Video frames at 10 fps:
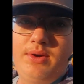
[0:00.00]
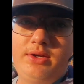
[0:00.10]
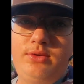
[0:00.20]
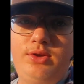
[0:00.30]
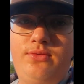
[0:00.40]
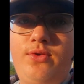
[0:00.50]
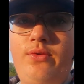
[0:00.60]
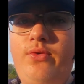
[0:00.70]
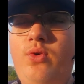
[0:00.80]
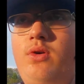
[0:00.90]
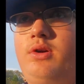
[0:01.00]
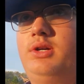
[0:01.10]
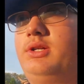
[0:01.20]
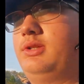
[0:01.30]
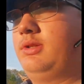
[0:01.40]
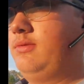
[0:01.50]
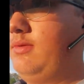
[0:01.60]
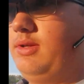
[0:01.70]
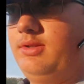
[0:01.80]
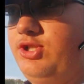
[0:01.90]
wasn't going to use 44 because
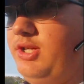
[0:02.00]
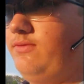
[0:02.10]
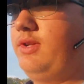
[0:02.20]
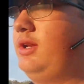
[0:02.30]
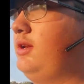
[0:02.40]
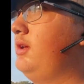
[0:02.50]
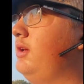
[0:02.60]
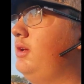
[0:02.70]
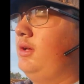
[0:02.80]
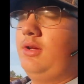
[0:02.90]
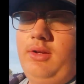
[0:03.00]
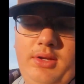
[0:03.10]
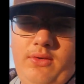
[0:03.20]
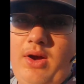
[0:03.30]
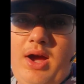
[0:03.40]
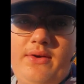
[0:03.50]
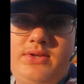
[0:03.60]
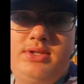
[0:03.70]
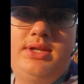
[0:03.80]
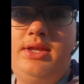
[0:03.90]
shifting, you know,
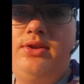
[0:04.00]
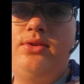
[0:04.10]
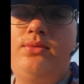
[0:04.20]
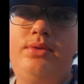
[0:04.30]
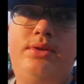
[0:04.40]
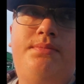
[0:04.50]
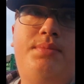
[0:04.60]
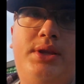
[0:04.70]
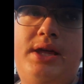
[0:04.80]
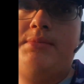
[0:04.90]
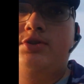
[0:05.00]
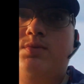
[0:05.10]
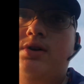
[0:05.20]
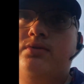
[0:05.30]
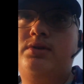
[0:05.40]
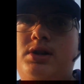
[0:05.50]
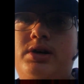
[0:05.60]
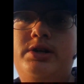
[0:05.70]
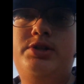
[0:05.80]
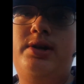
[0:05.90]
obviously you don't want to put that much wear on the
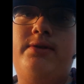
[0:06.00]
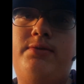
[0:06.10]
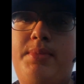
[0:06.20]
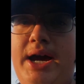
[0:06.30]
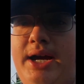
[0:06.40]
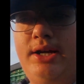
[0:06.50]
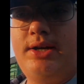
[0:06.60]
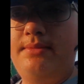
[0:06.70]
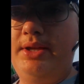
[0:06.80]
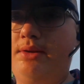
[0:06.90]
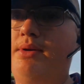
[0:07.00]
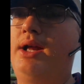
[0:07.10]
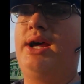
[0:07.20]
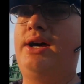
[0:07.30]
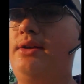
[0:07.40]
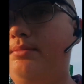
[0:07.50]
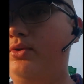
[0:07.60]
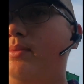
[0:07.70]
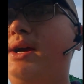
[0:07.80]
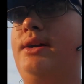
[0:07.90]
clutch. You have to back up and let the bell out and pull
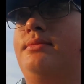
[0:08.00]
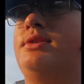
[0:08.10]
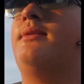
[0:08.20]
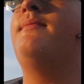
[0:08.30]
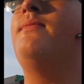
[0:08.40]
back up. So,